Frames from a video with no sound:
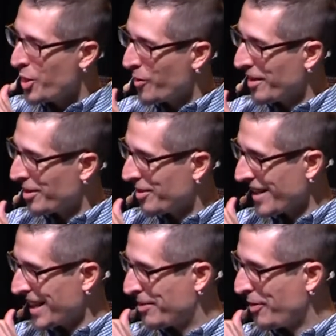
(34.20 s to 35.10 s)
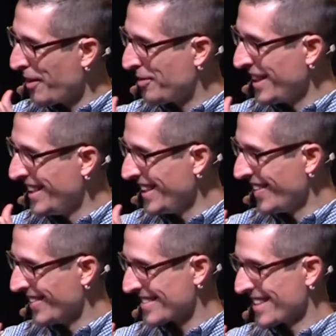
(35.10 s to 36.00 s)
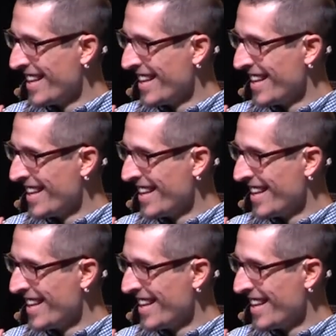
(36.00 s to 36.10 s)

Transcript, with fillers: doing these last 50 years?